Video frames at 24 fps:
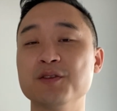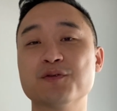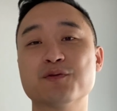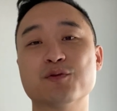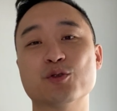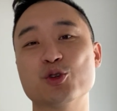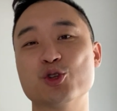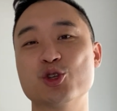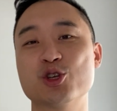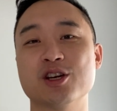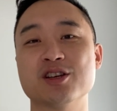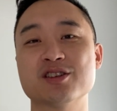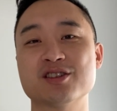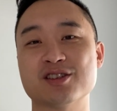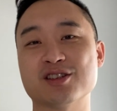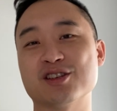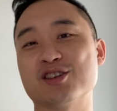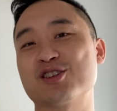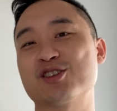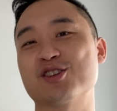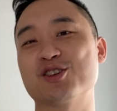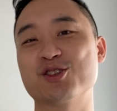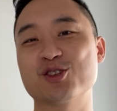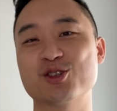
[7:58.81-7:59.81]
for
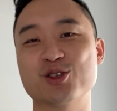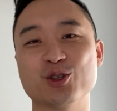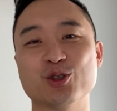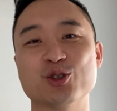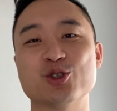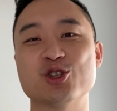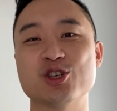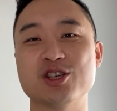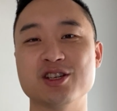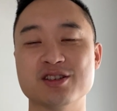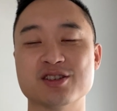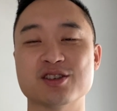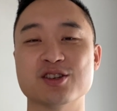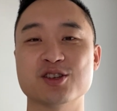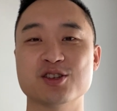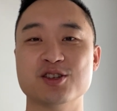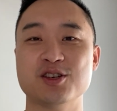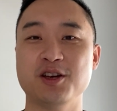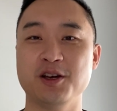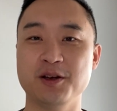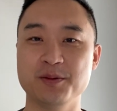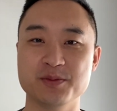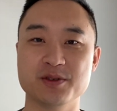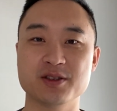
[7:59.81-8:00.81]
justice until Jesus
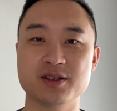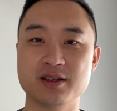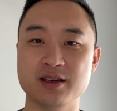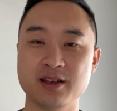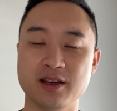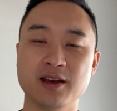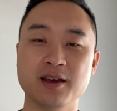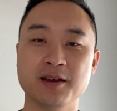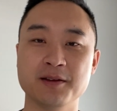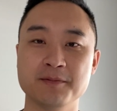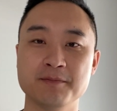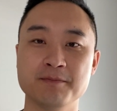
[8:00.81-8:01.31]
comes again.